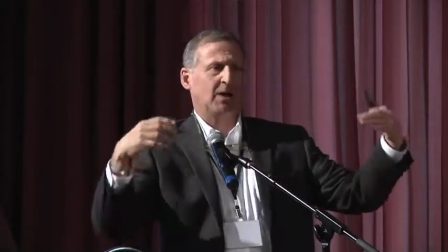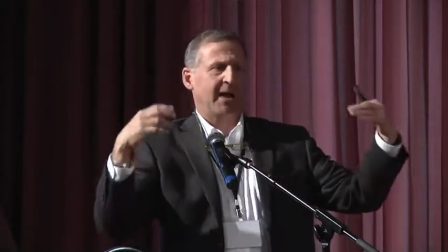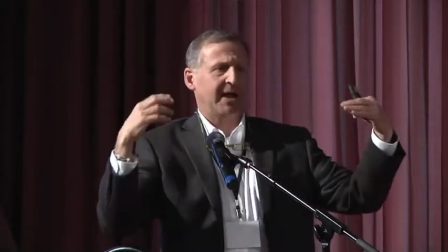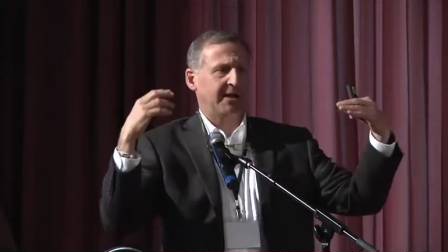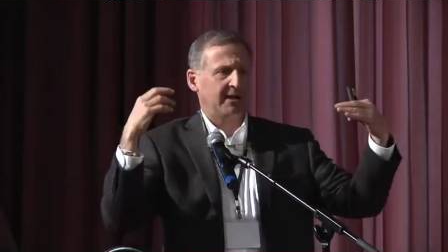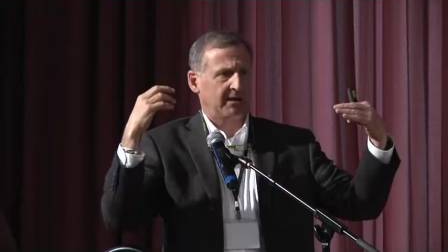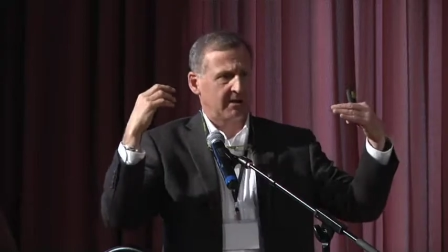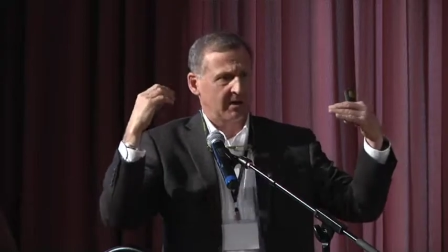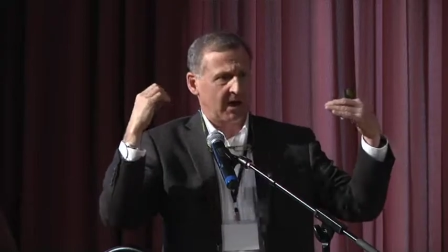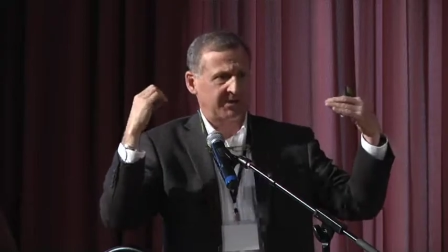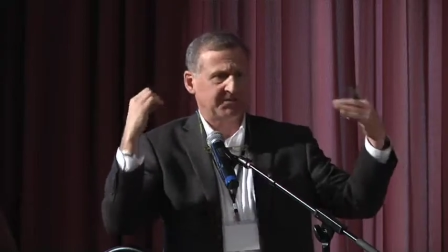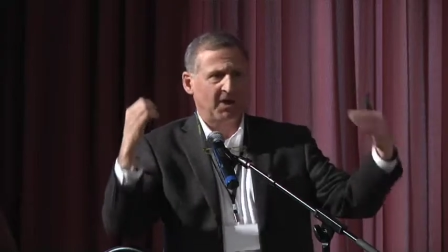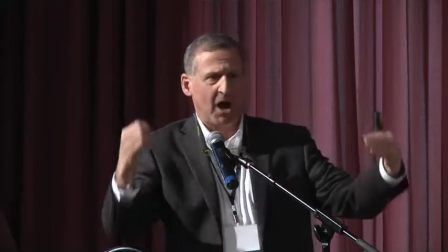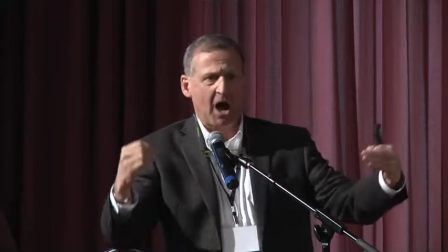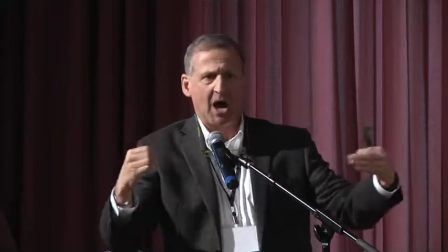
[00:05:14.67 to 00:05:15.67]
I had a, a
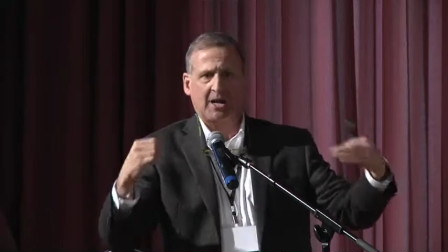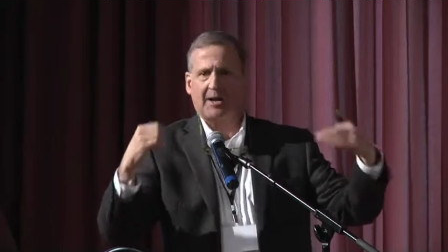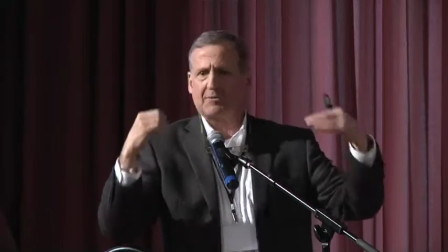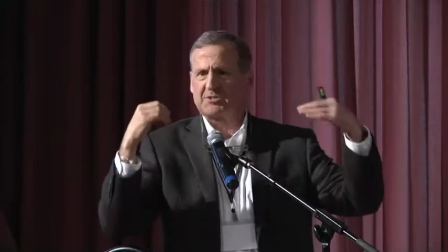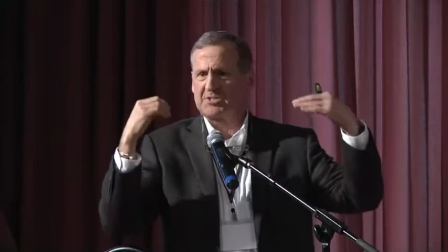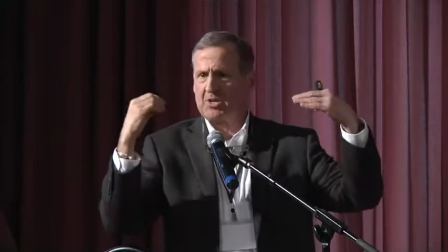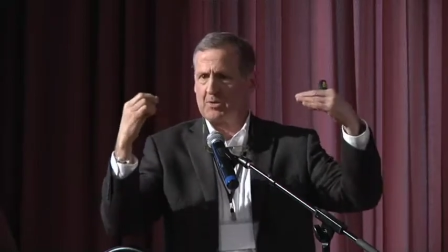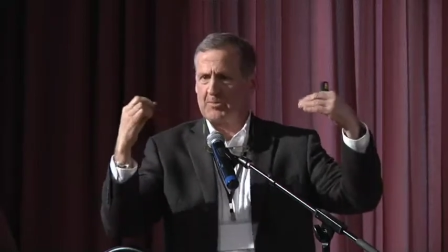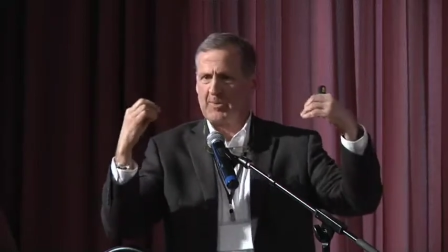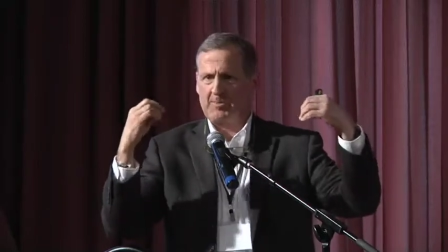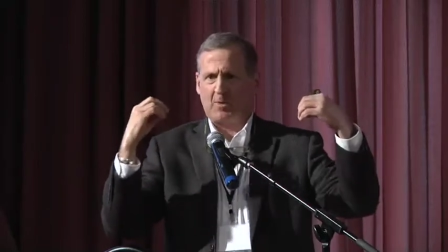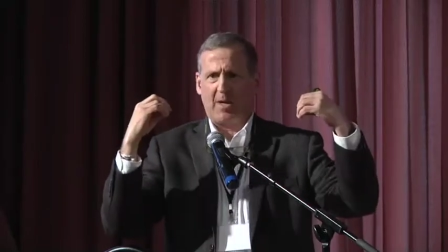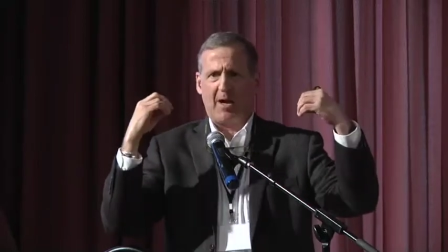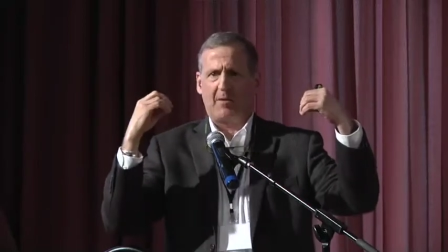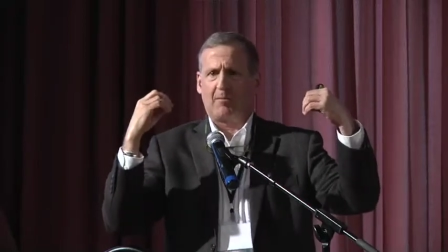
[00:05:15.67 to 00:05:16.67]
talk. I was telling
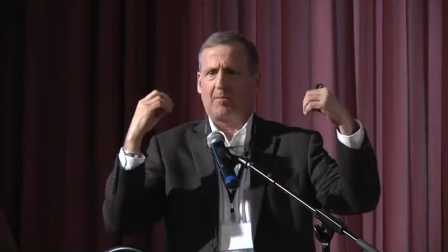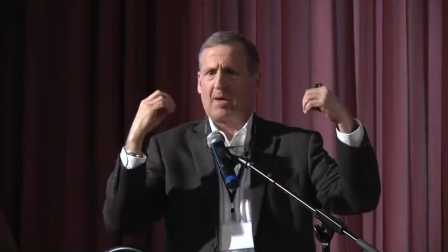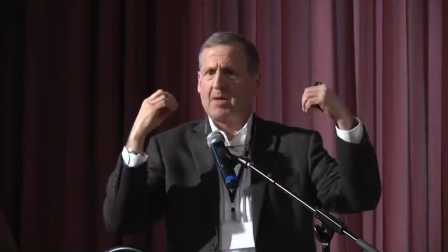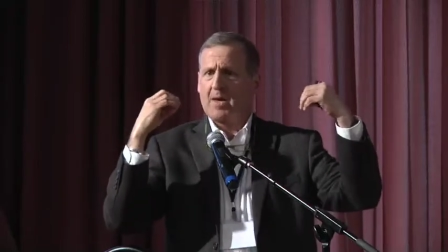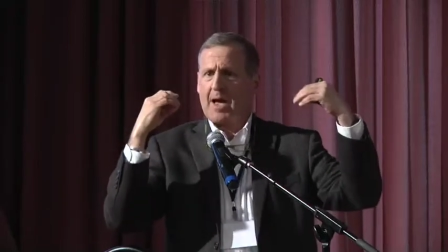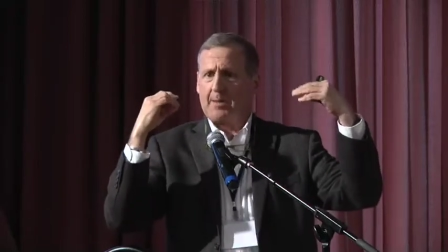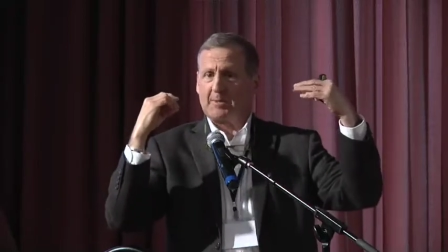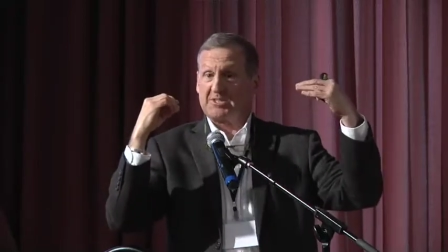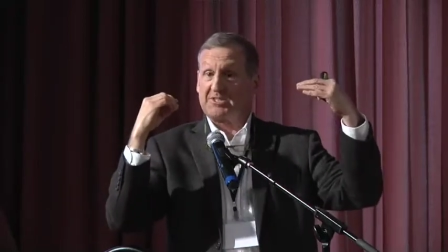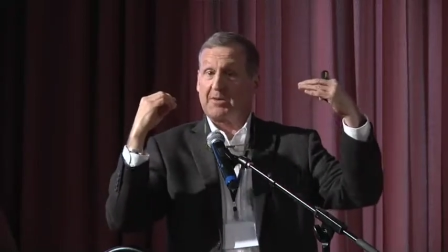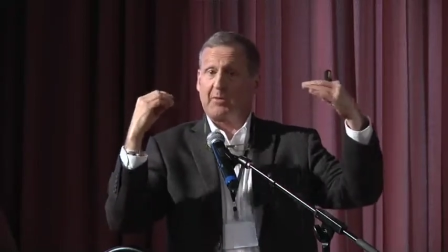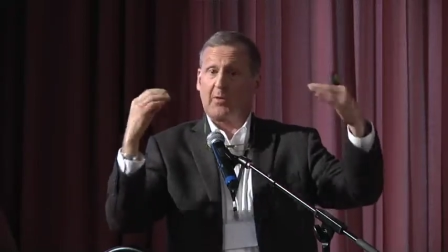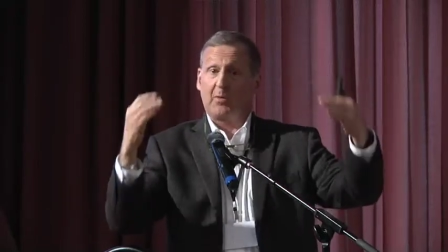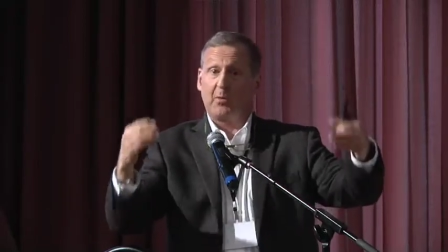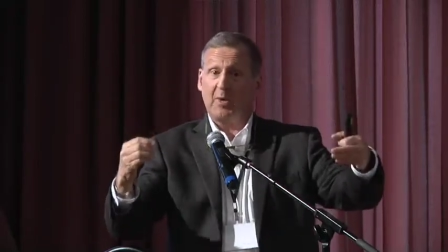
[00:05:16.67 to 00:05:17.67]
people how, how much
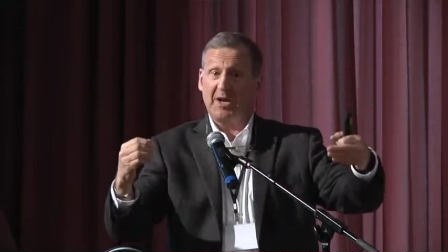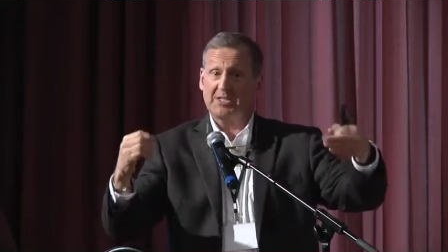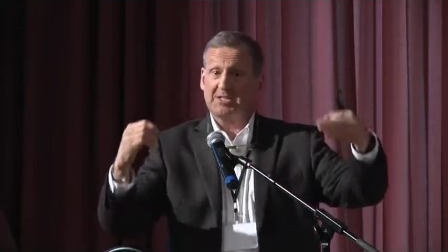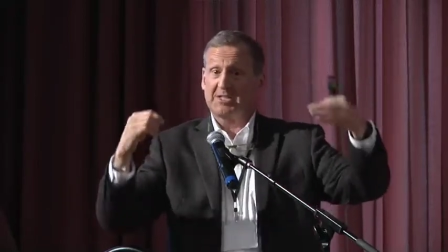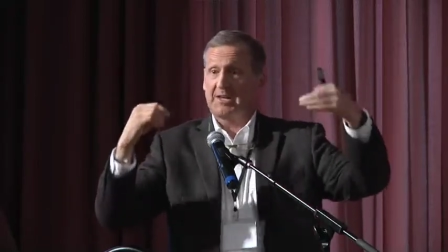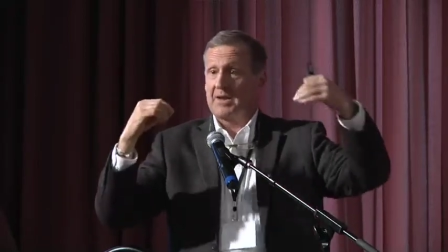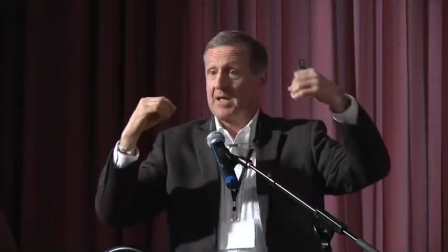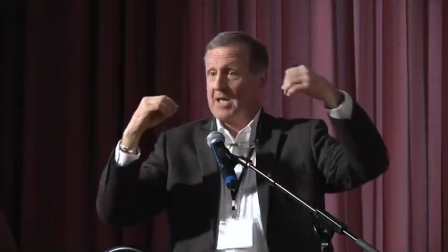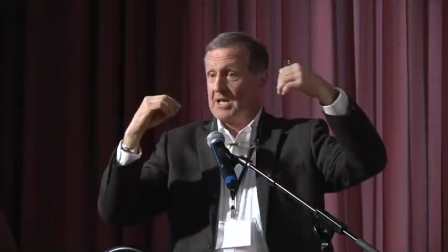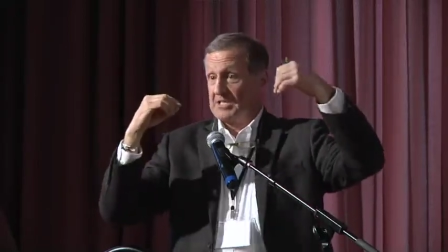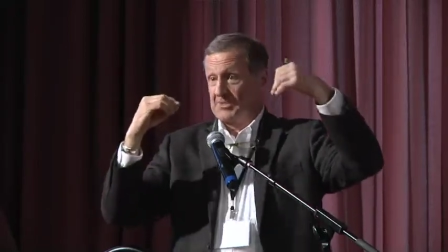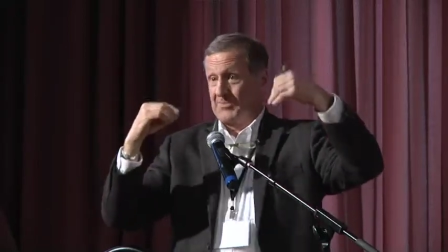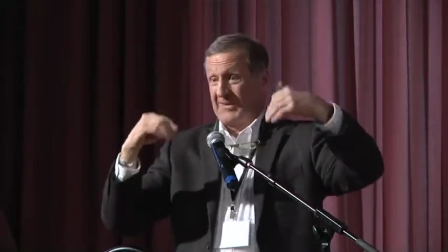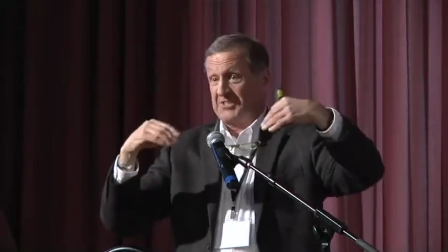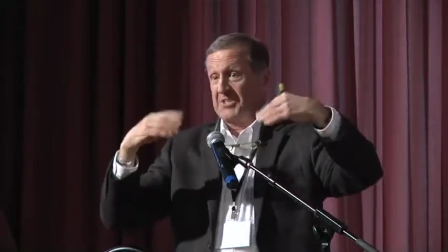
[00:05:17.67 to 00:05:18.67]
they were at risk, and
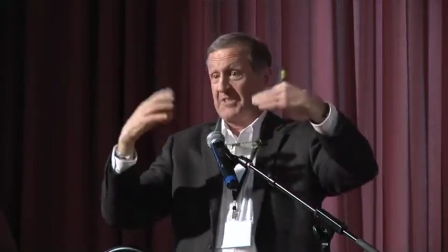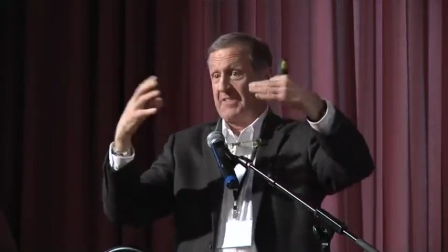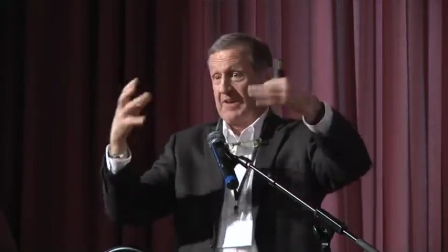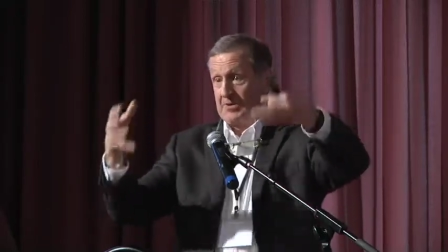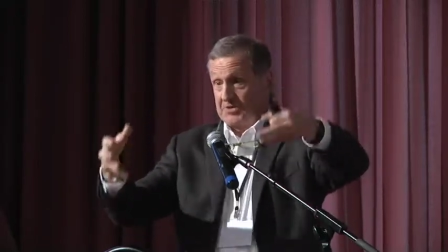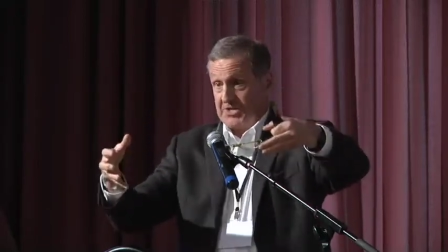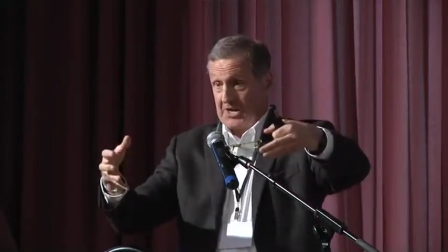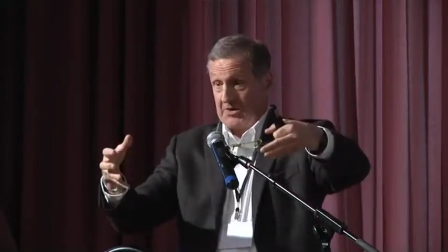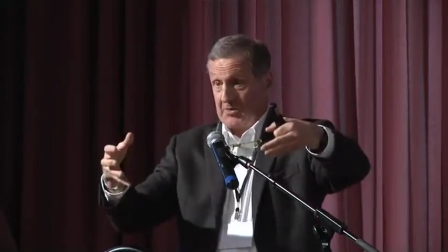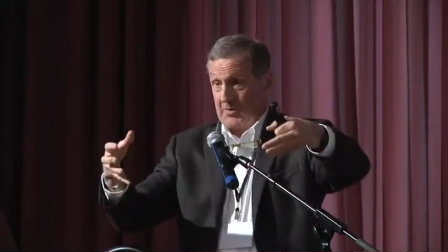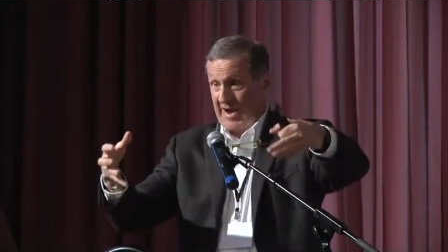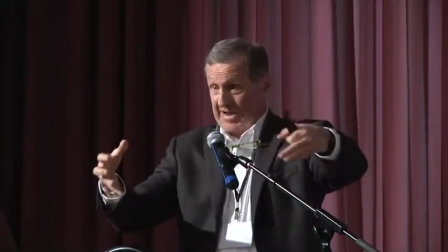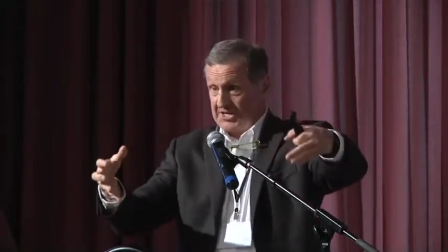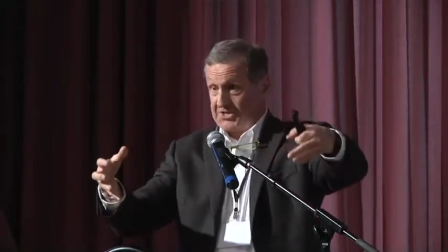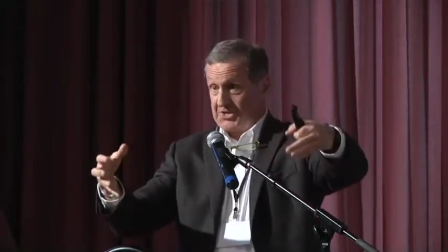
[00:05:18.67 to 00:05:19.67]
especially their
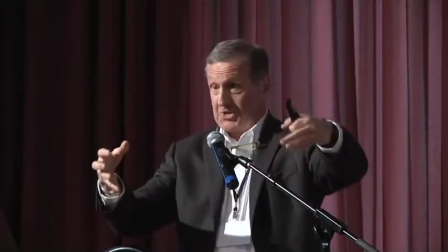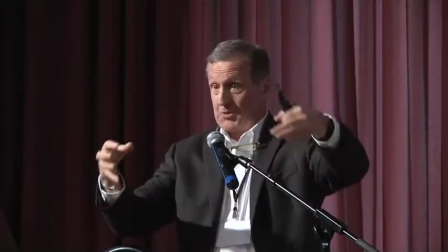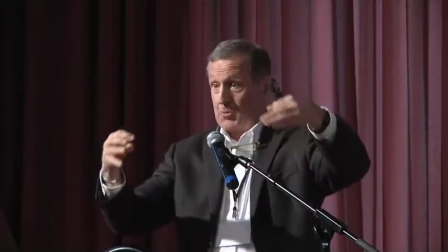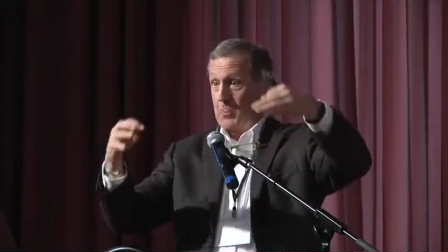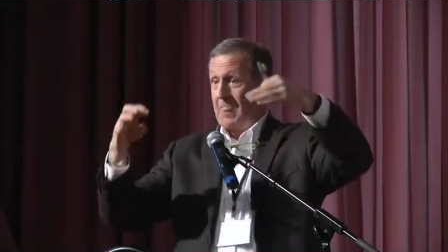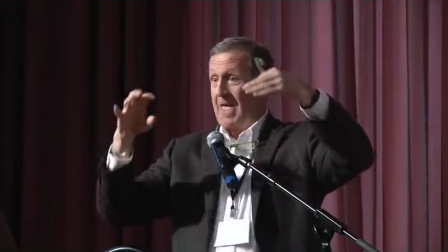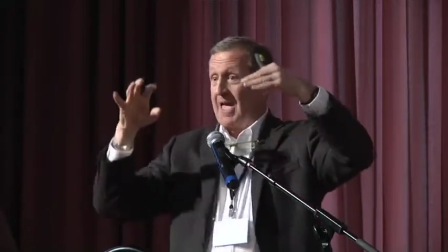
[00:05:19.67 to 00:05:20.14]
generation,